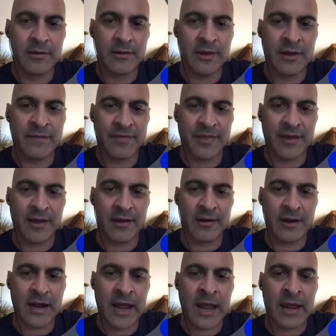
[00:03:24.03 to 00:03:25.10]
if then,
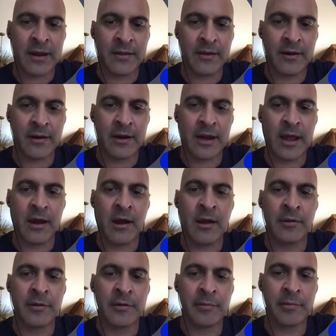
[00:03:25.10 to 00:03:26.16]
and they're going to get
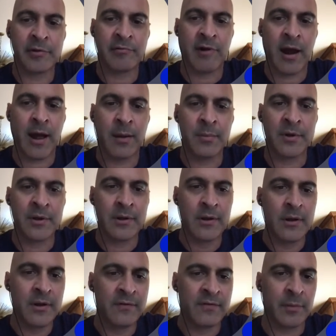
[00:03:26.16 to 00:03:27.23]
unsubscribed
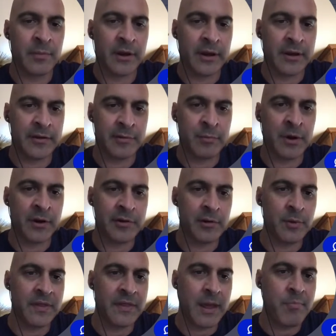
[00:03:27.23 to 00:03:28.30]
from the list. But
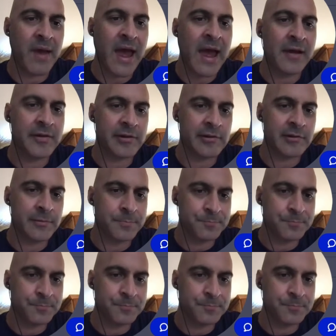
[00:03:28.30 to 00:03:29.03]
assuming they passed,